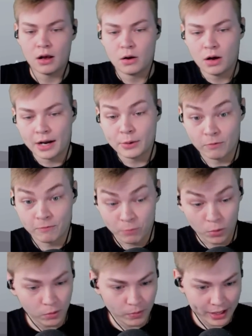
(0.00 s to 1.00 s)
I do a
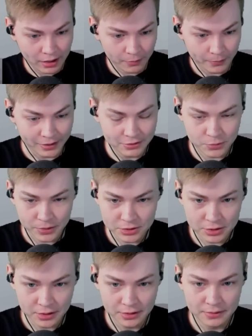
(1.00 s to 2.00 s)
4-way range
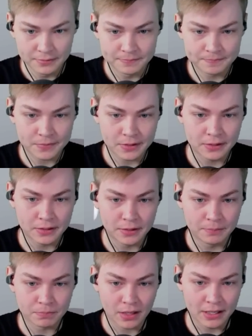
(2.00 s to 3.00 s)
switch.
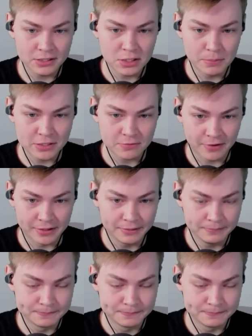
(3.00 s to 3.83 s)
ACB's fine.